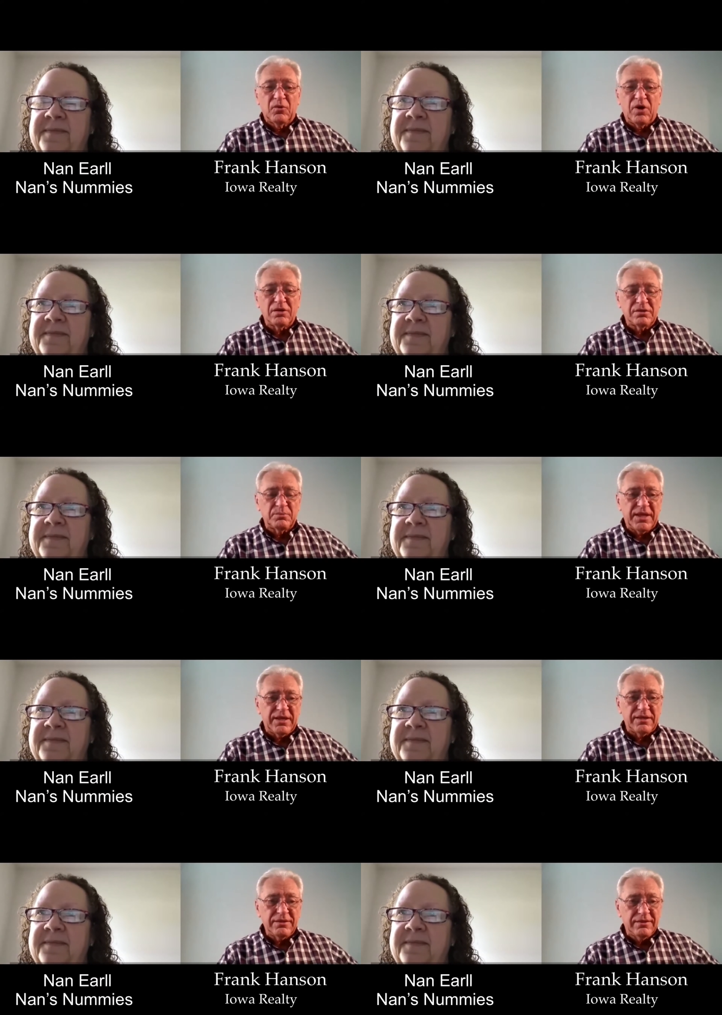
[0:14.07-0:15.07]
Speaker 1: Welcome,
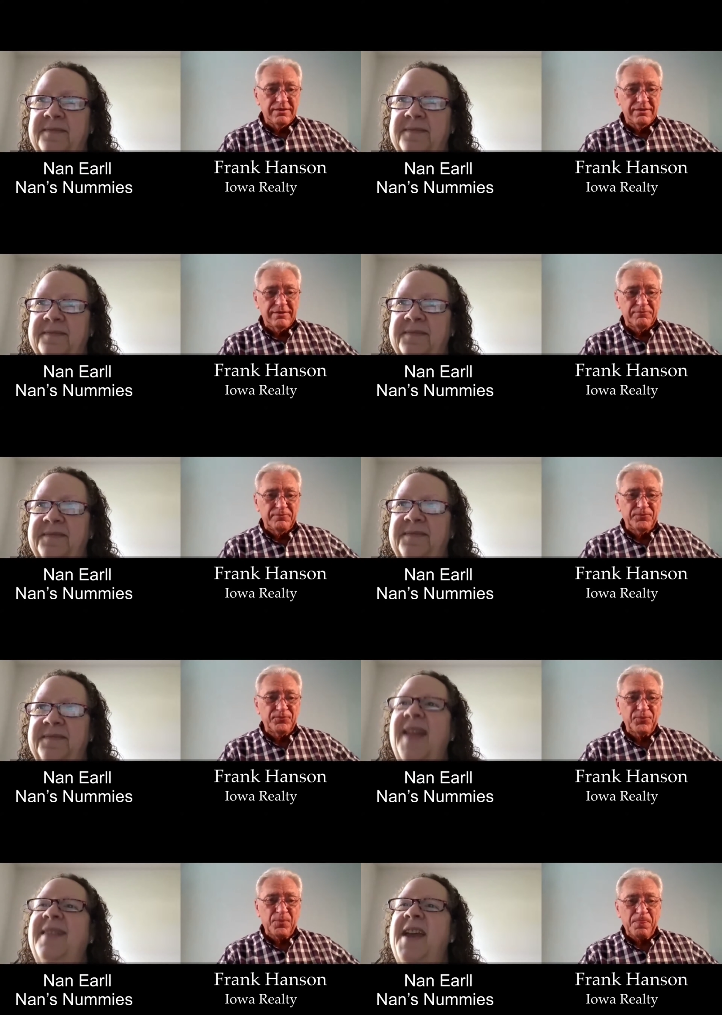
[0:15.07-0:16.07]
Nan.
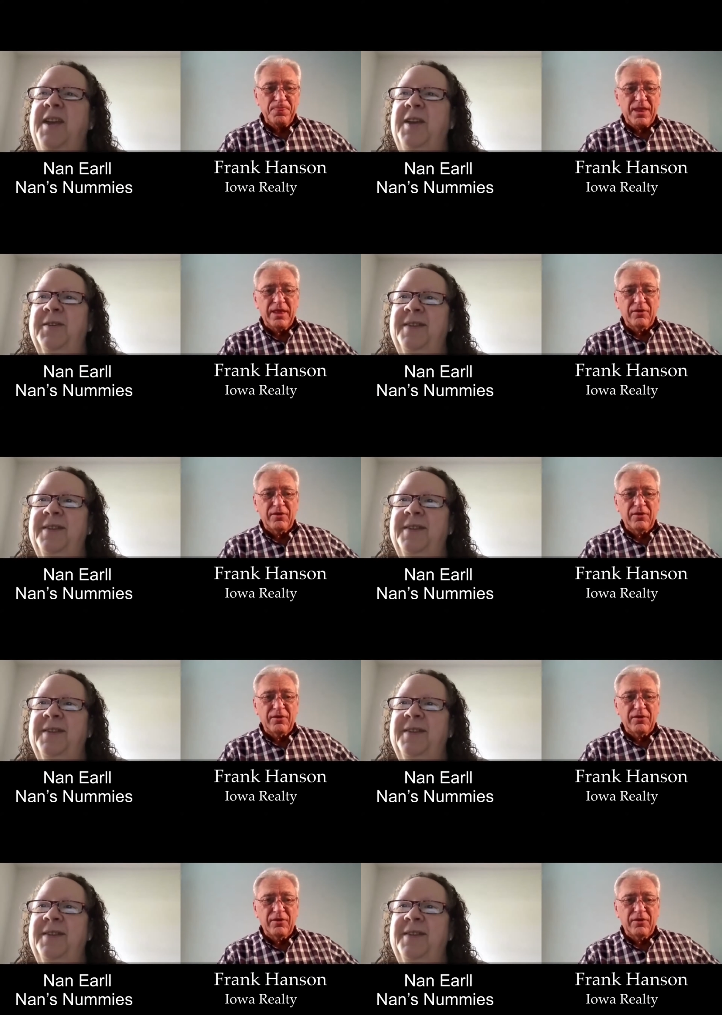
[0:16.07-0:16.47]
Thank you.